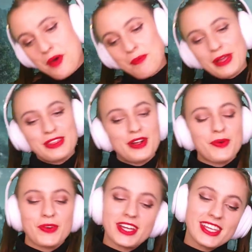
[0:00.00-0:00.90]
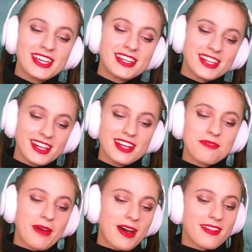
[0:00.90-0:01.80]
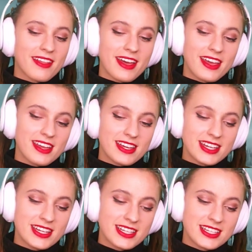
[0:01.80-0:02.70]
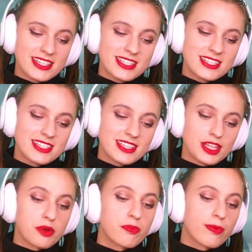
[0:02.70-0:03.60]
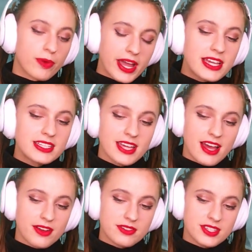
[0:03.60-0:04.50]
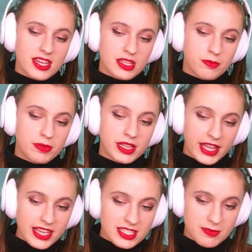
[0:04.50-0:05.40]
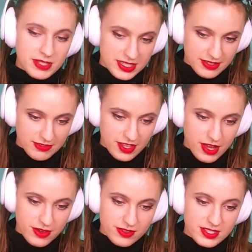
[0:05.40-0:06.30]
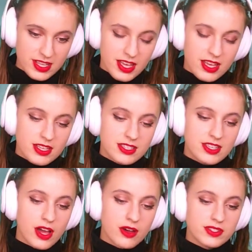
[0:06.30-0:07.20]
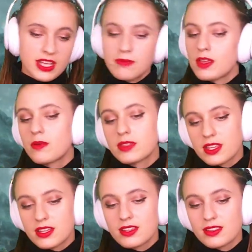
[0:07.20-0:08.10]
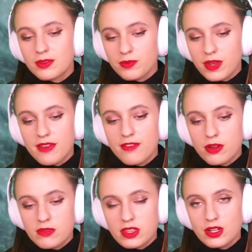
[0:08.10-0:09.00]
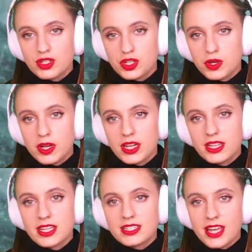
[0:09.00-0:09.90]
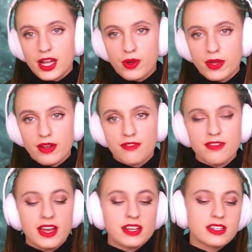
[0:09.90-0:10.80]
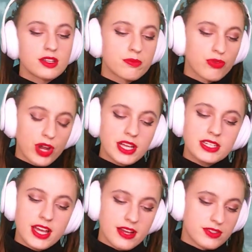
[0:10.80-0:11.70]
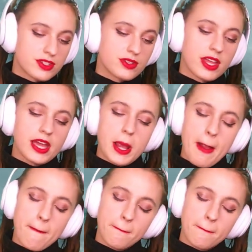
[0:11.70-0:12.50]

But they're really good about like their breakdowns and the placements of those. So same thing with the reverb that they're doing and this echoing effect. Their breakdowns are like,